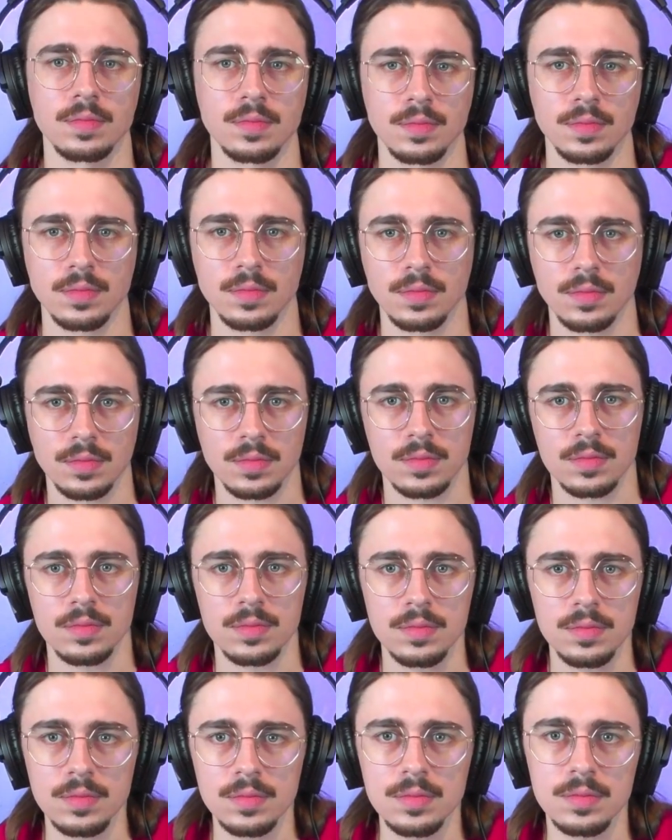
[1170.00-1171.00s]

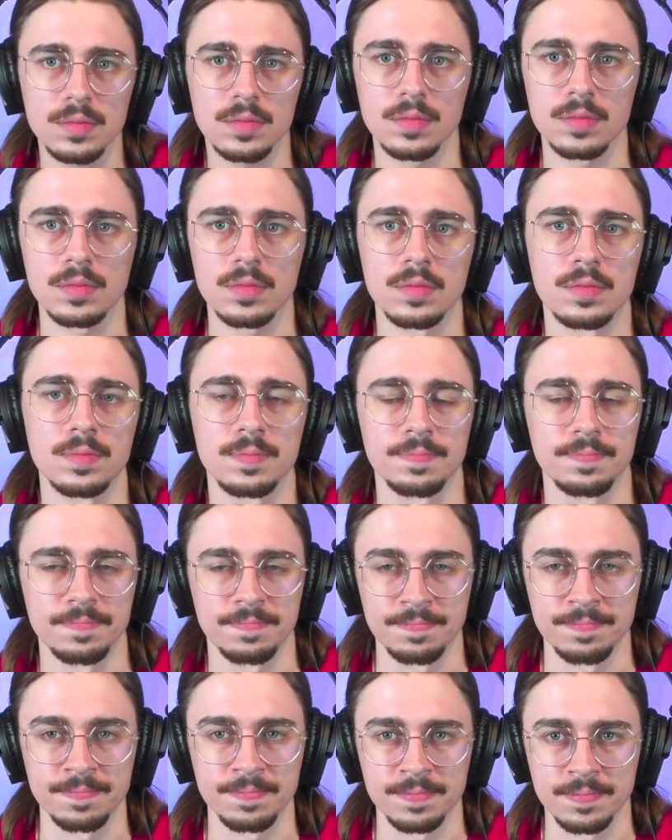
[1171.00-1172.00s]

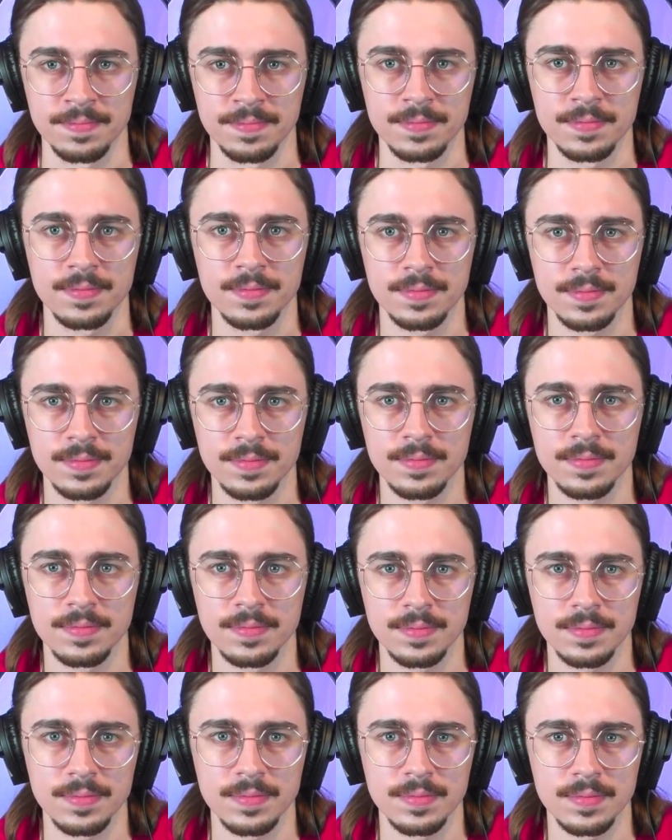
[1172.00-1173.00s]

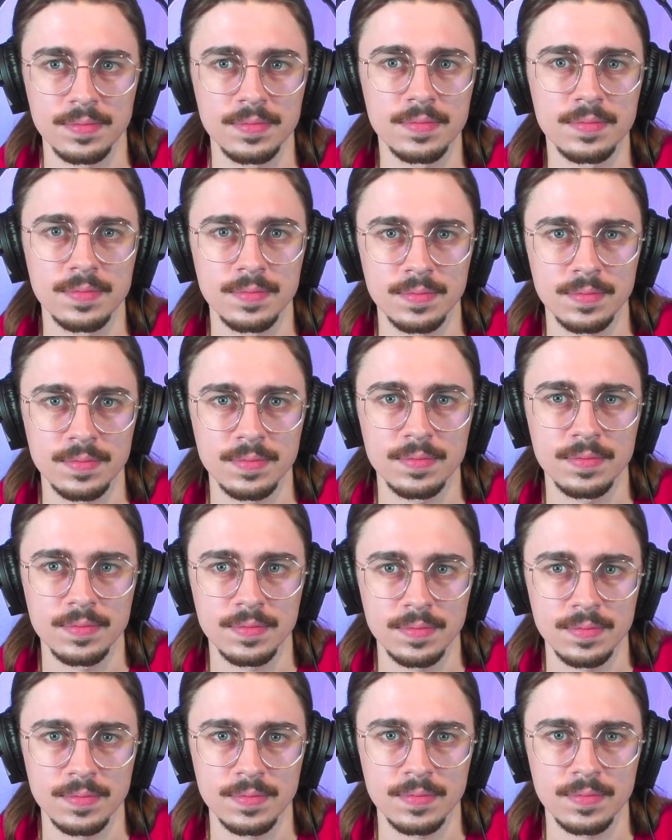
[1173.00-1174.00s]

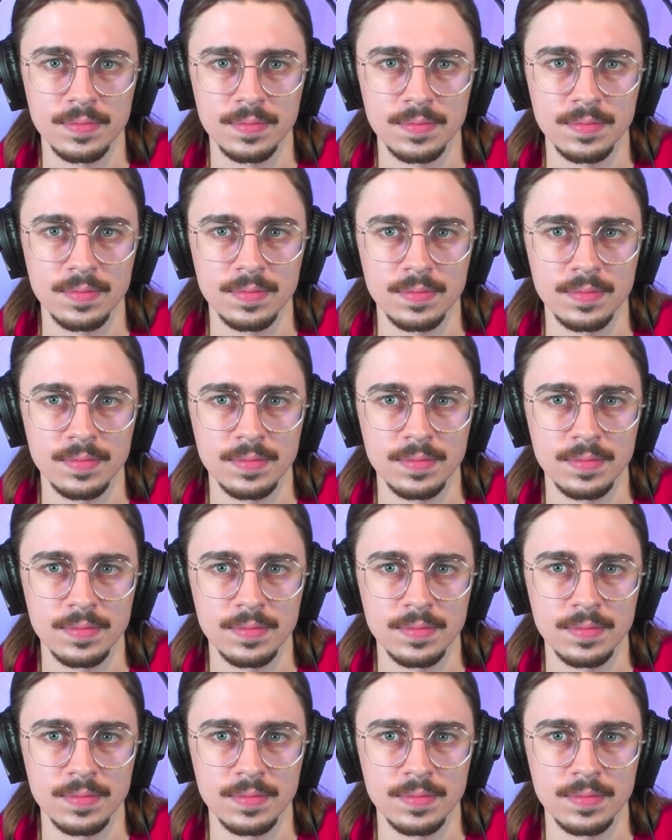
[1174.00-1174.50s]
No words are spoken by the person on screen.